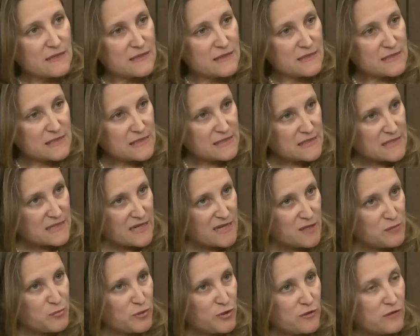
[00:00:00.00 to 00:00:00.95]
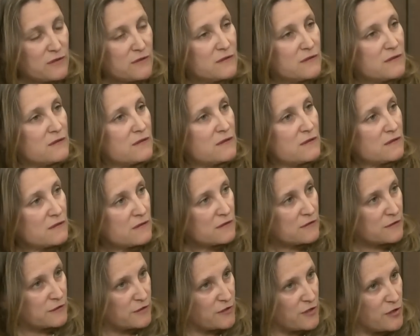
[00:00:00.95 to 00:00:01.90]
stable,
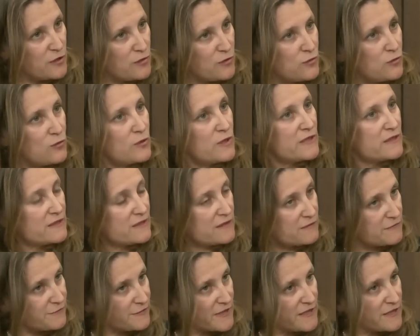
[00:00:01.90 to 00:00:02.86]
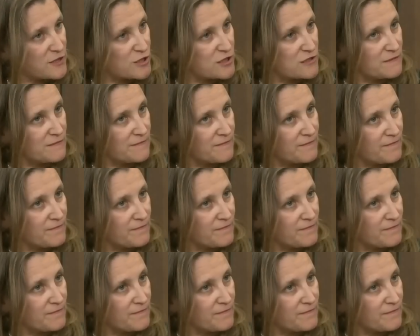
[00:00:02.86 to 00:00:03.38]
low inflation,